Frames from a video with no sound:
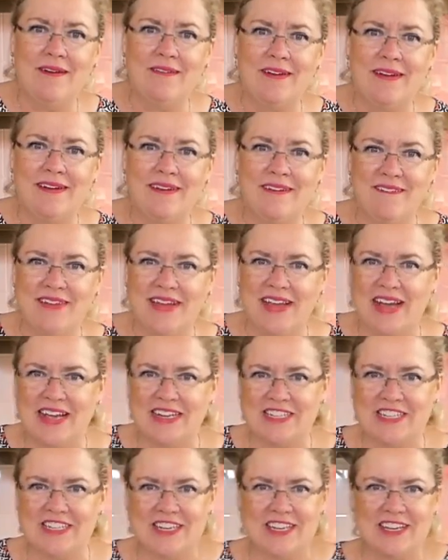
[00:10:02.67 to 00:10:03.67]
over. We
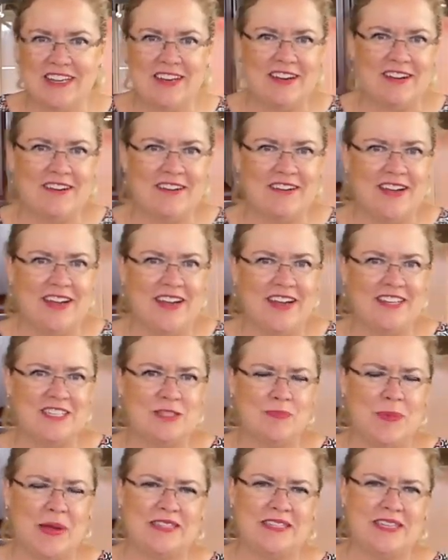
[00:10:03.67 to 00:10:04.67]
got chicken curry,
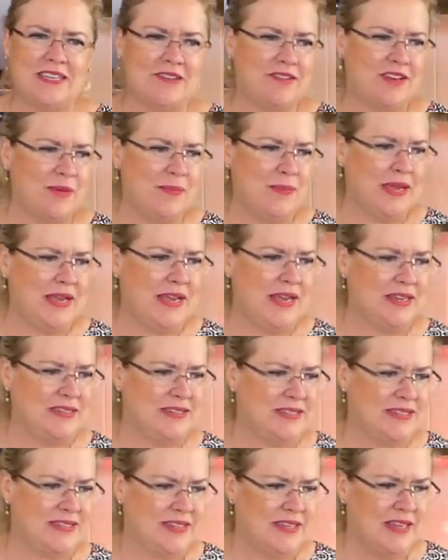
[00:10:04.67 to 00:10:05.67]
spicy green
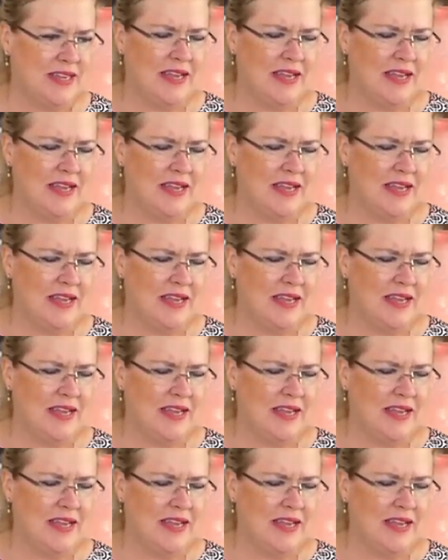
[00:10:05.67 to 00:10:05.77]
beans,